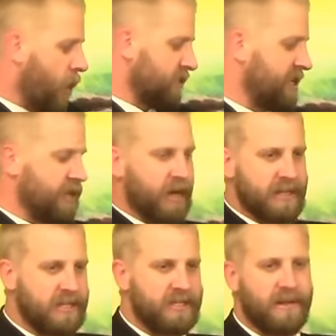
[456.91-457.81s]
oh, see, look,
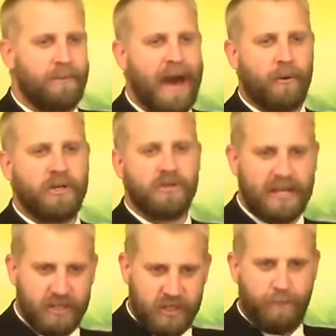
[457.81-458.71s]
this is in the Bible and use
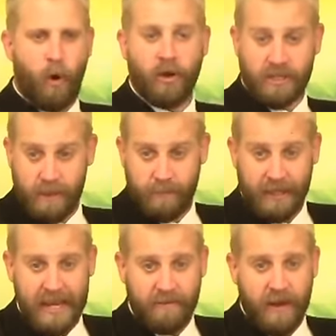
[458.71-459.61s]
that to support some
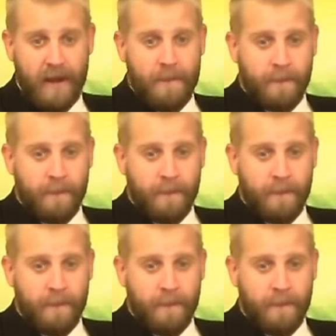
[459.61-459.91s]
belief.